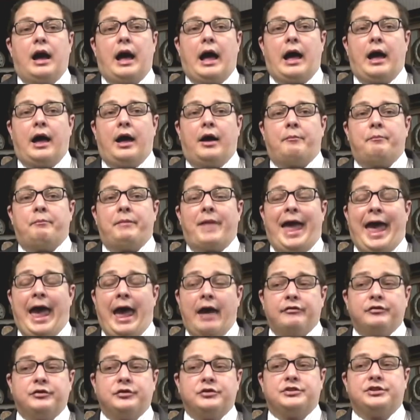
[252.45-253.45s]
Um,
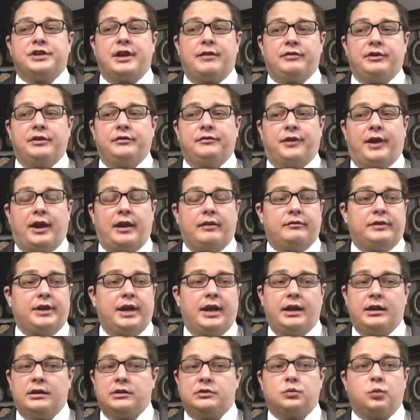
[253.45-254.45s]
after 75
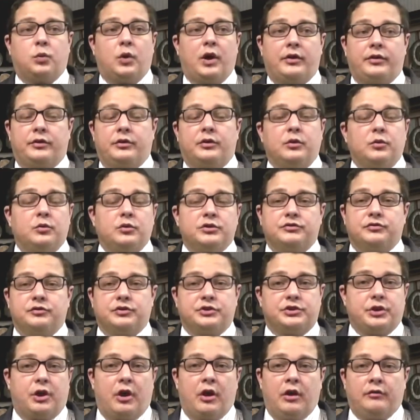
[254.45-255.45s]
days, whether it was
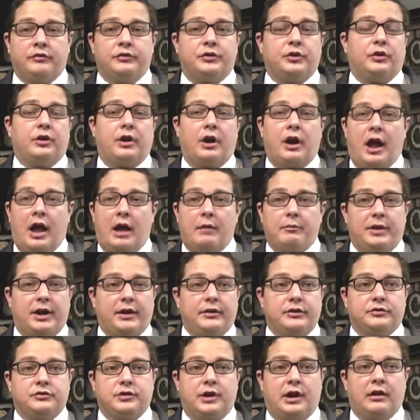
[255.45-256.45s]
resolved or not
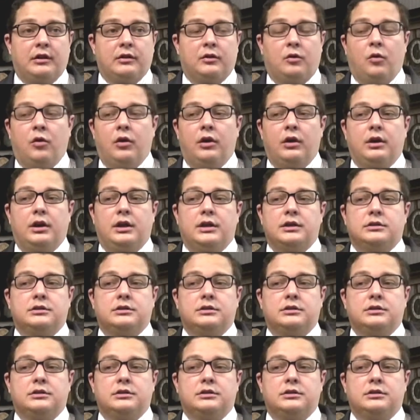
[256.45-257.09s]
by the trial court,